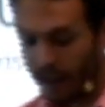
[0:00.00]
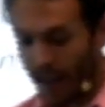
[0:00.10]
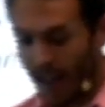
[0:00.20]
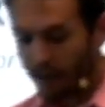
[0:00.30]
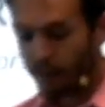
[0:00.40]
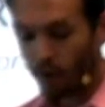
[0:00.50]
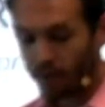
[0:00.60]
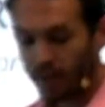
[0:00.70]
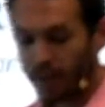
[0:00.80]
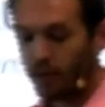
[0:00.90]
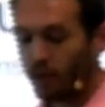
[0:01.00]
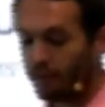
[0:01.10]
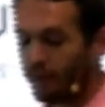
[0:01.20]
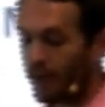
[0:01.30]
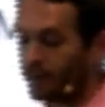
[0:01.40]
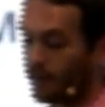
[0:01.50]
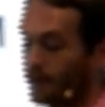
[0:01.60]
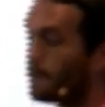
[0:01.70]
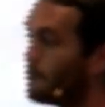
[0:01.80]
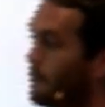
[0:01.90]
have ultimately not found it?
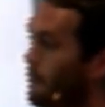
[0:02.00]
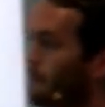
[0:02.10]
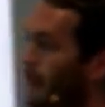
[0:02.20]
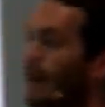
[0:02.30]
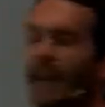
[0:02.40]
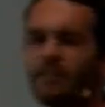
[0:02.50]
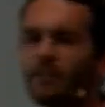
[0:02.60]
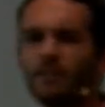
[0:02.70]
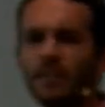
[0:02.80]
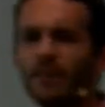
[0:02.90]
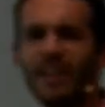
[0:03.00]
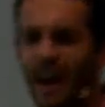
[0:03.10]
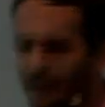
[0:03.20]
And exclusivity kind of